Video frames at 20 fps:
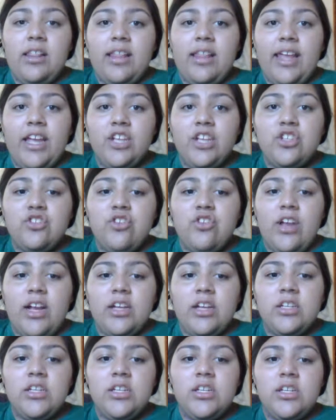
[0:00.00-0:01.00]

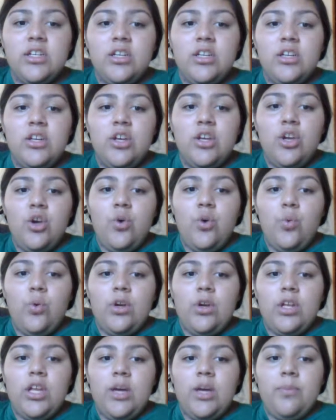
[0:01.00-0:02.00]
extract,
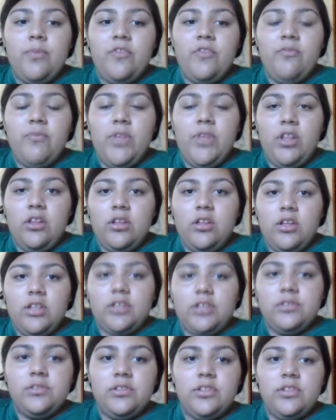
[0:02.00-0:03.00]
1 cup of milk,
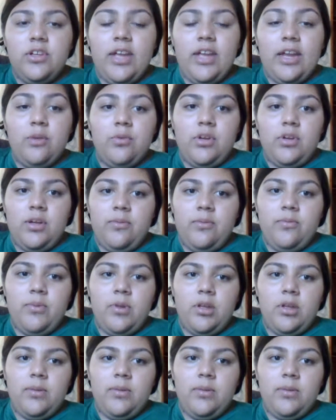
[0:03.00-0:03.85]
and 1 cup of milk,